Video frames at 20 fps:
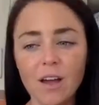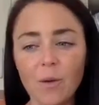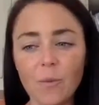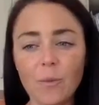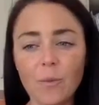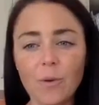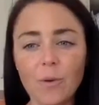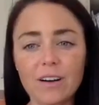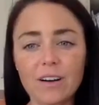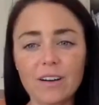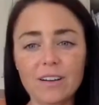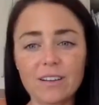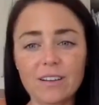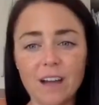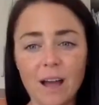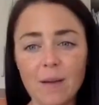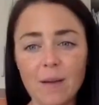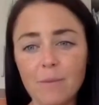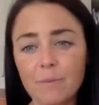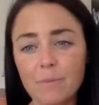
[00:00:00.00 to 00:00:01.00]
well,
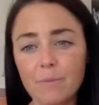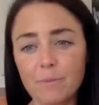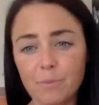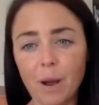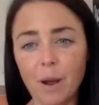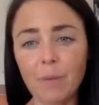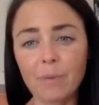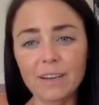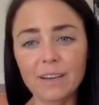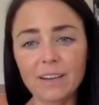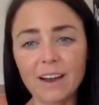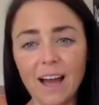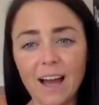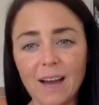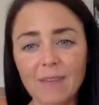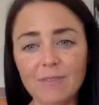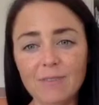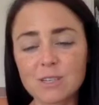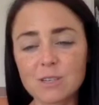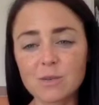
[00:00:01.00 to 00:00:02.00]
I'm probably going to have
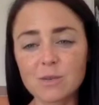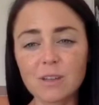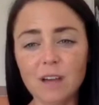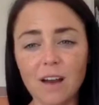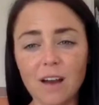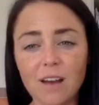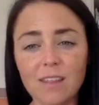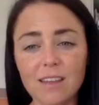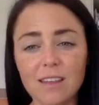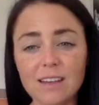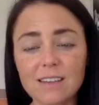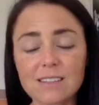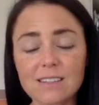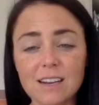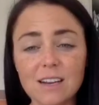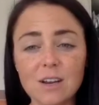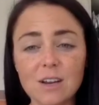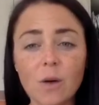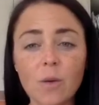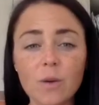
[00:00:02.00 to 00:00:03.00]
to do a lot of things that I
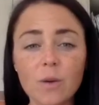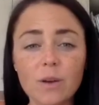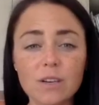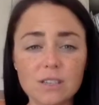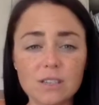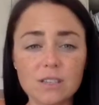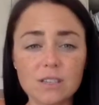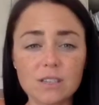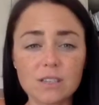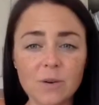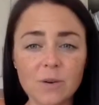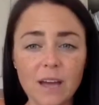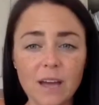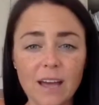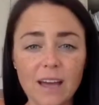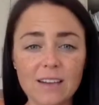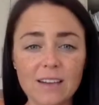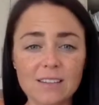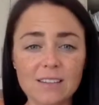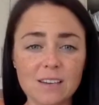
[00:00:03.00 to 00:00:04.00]
don't want to do, and
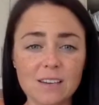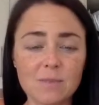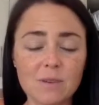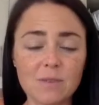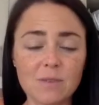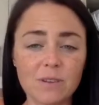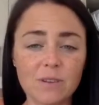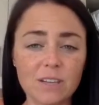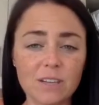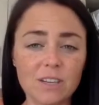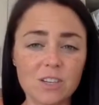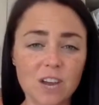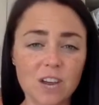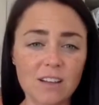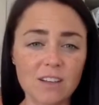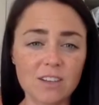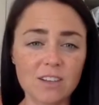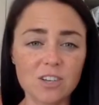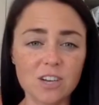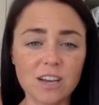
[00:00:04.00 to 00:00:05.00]
it's going to be really
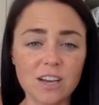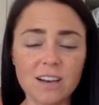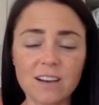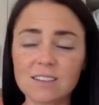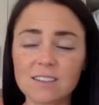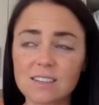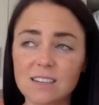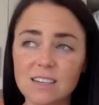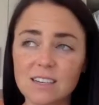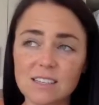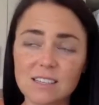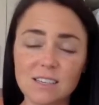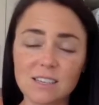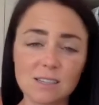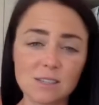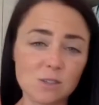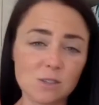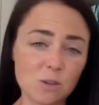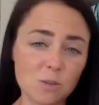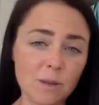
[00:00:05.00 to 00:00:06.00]
challenging, and it's going to
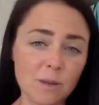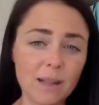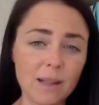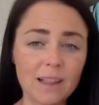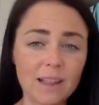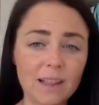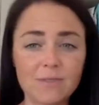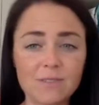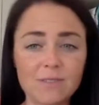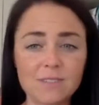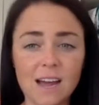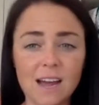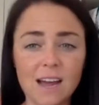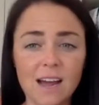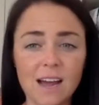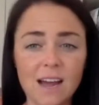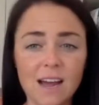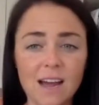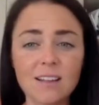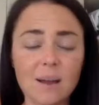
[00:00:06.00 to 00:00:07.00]
consume my
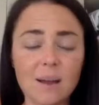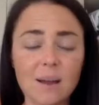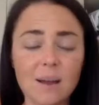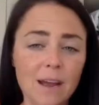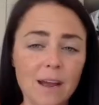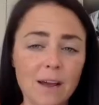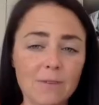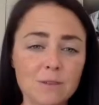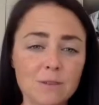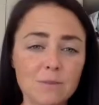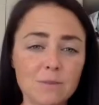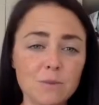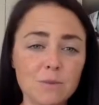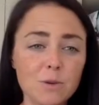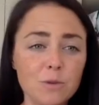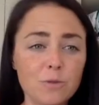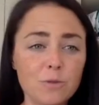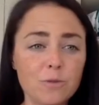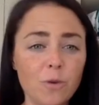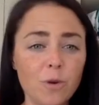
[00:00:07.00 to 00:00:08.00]
lifestyle, and I might have to
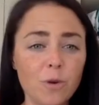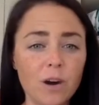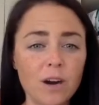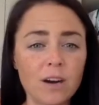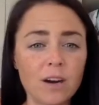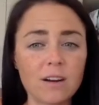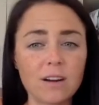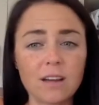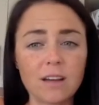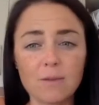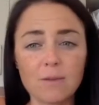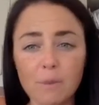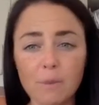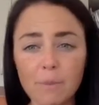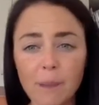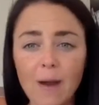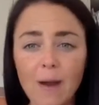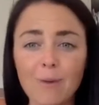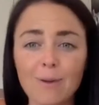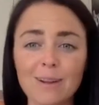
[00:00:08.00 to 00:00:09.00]
move for it or give up
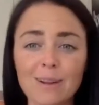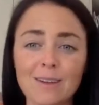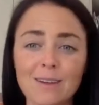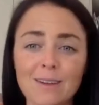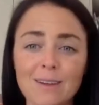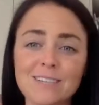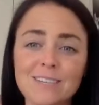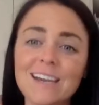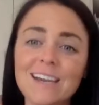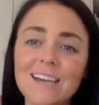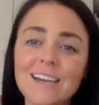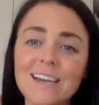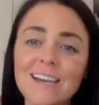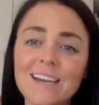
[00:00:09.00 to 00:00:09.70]
powerlifting.